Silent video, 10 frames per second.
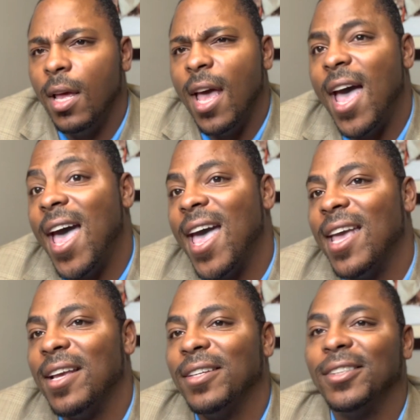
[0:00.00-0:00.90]

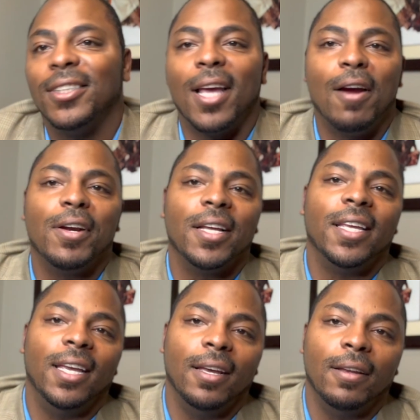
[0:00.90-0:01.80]
Hey, sorry
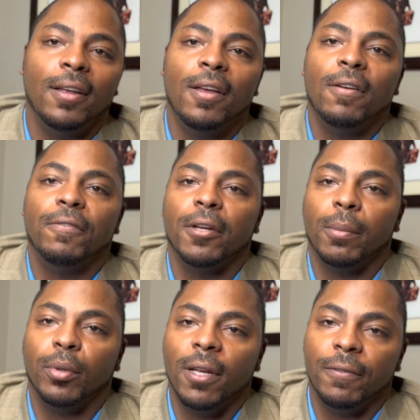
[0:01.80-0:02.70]
again for the
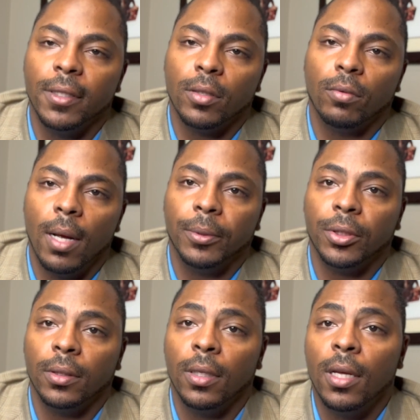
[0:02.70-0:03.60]
brief
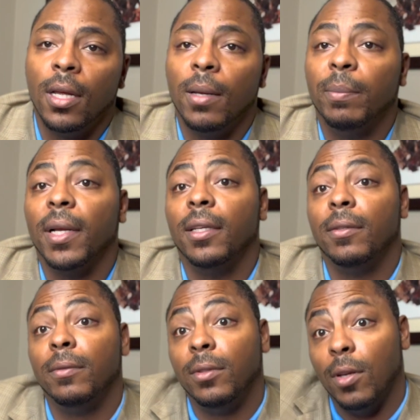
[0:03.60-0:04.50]
interruption, but
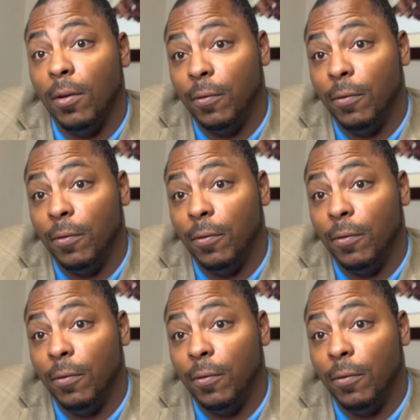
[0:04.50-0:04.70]
don't